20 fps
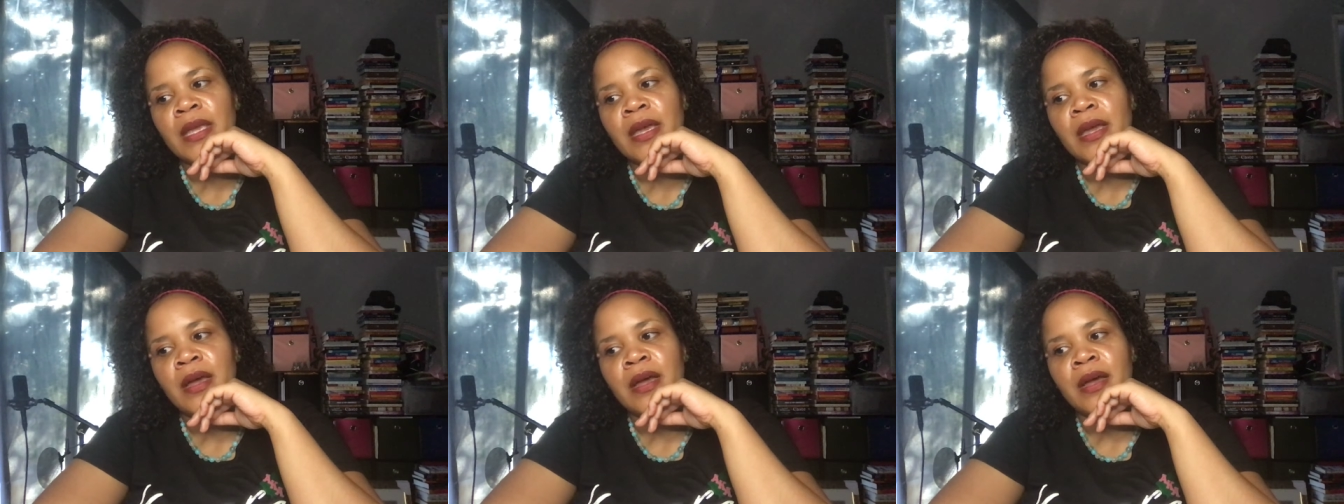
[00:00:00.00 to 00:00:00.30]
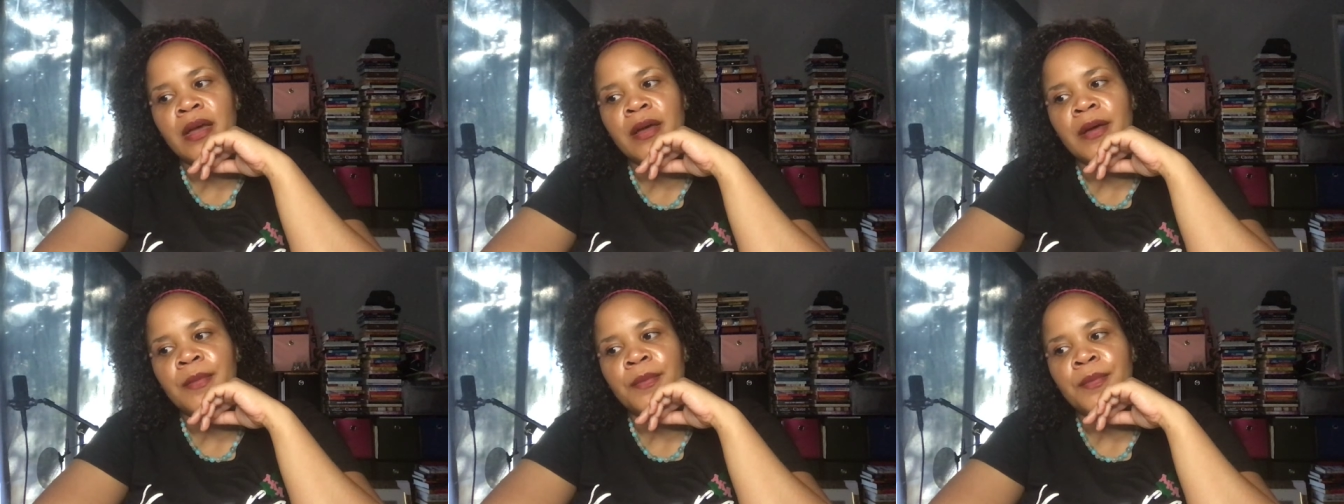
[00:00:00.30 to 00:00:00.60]

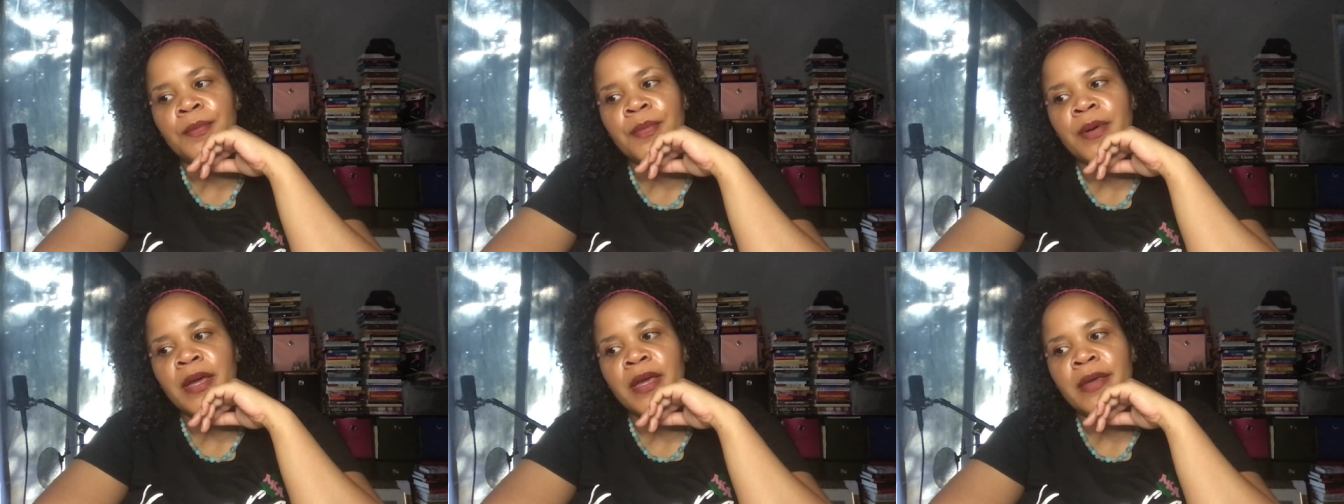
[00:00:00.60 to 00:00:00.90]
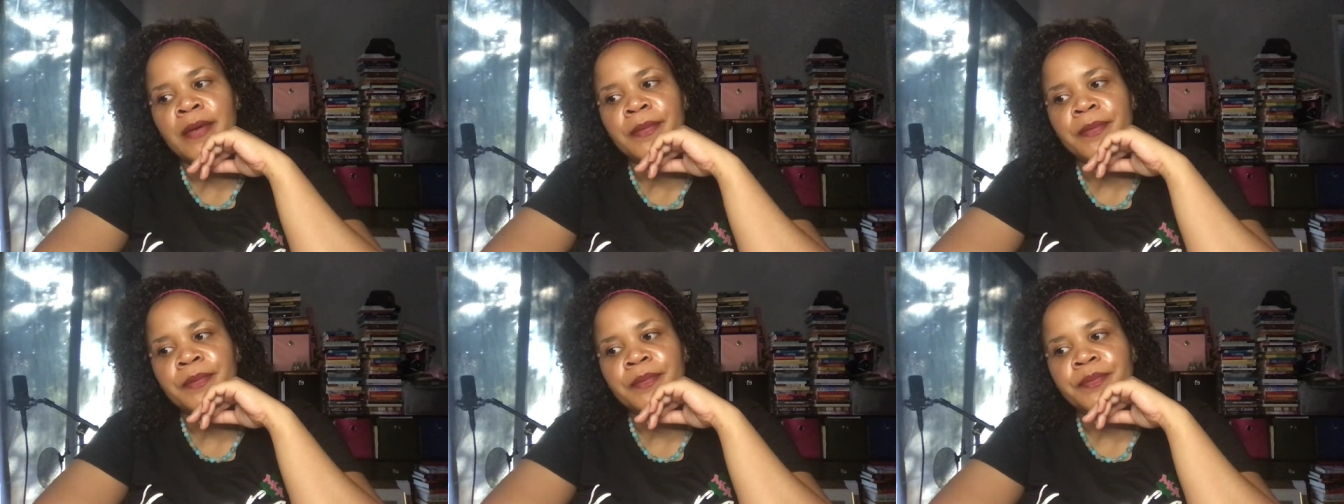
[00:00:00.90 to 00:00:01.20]
Um,
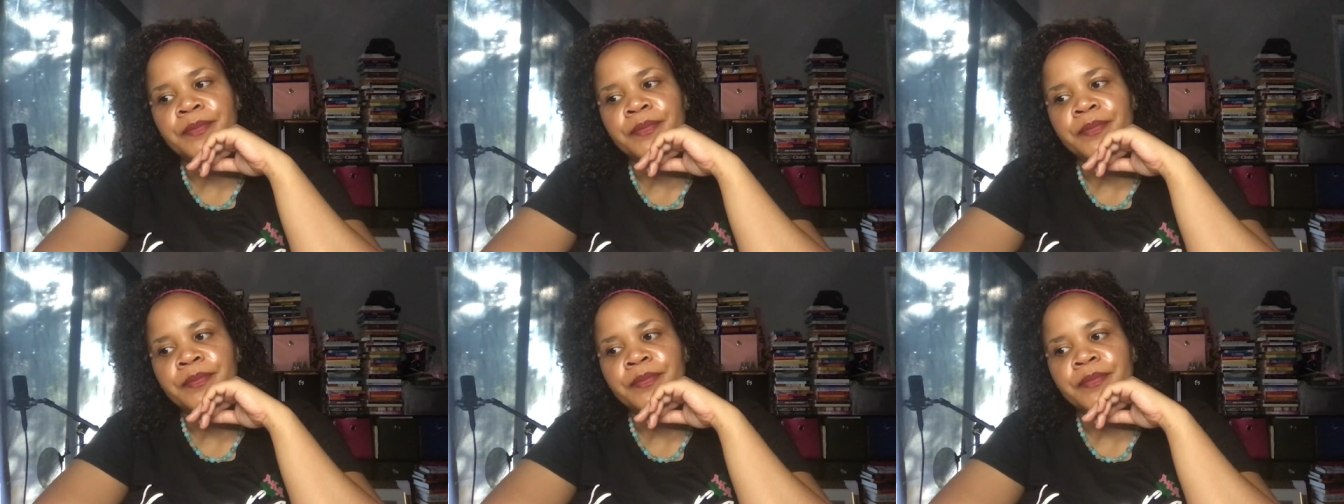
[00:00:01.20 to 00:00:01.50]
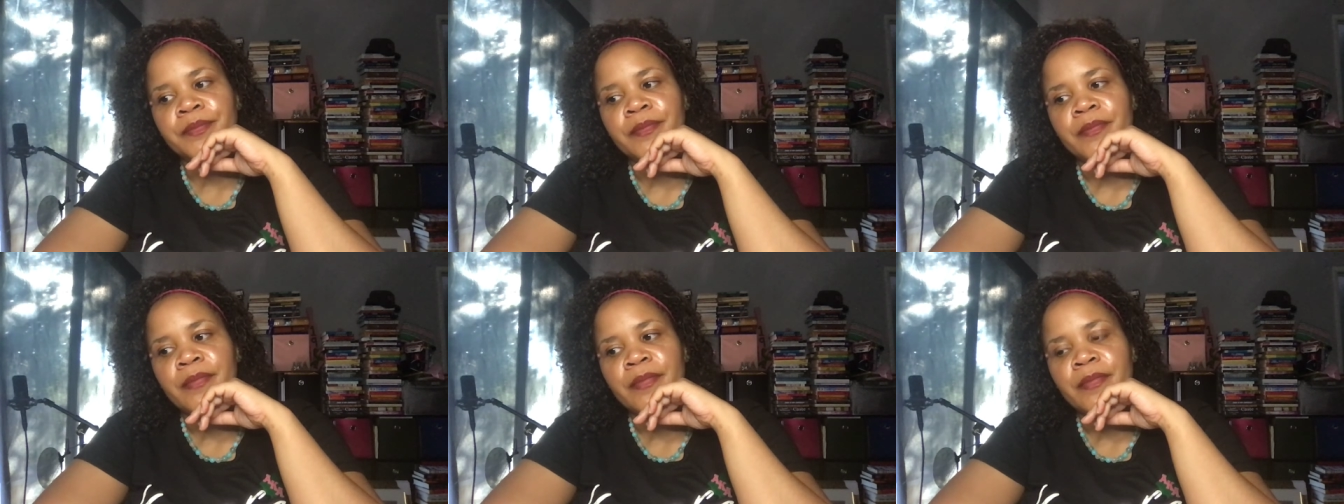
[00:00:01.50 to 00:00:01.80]
but
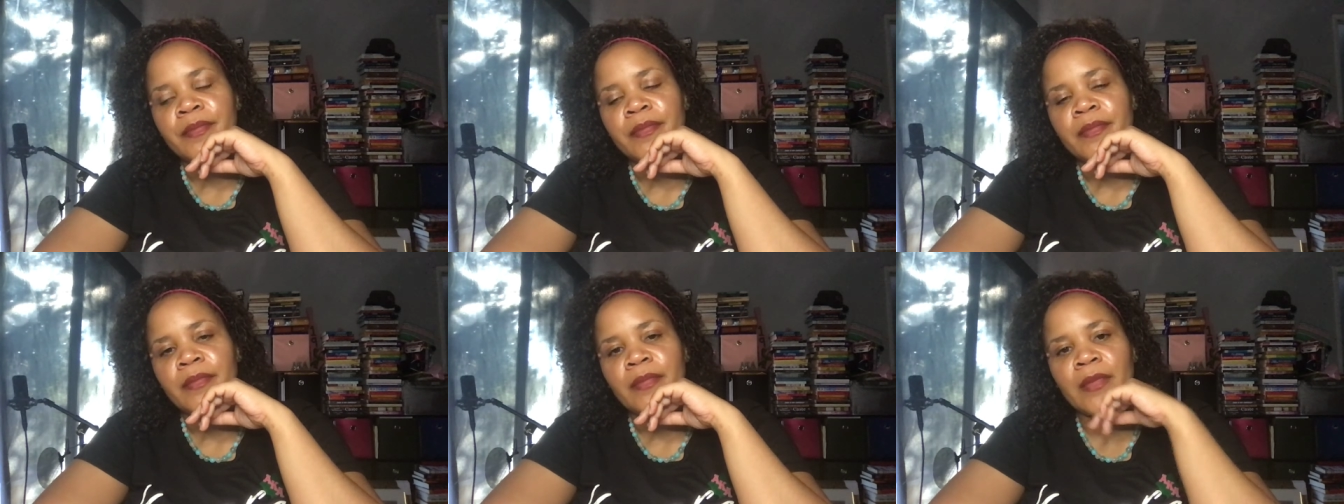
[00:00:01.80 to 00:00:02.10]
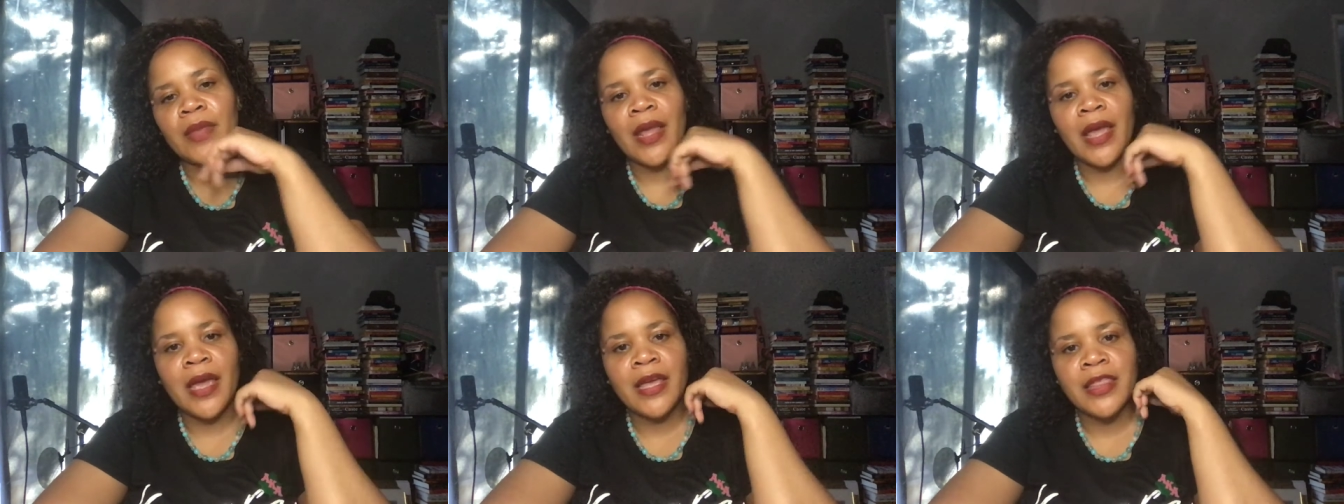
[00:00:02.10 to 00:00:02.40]

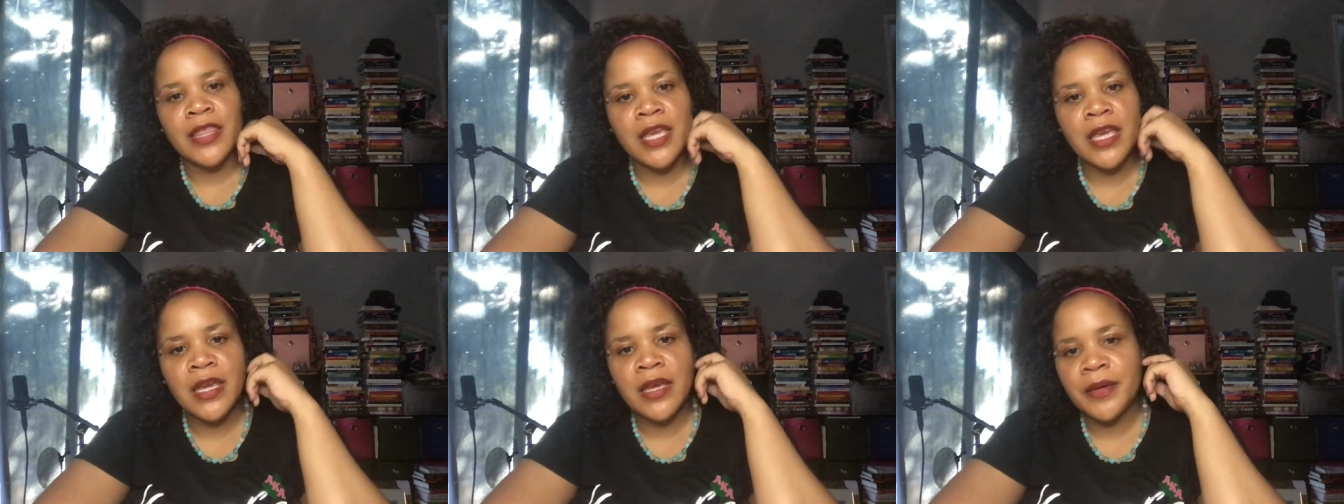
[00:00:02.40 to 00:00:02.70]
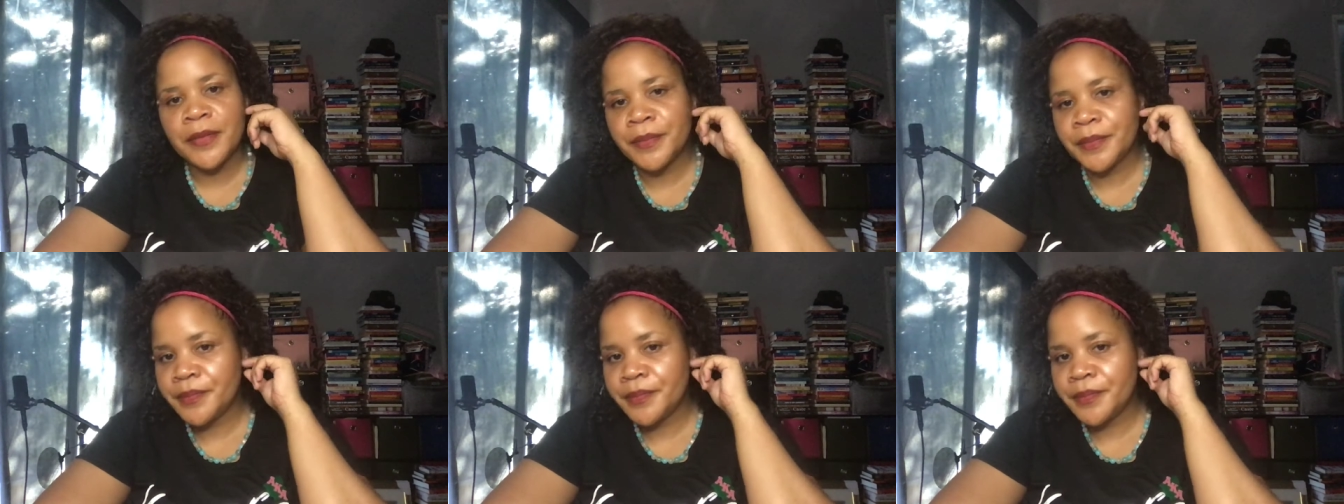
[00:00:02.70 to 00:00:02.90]
I think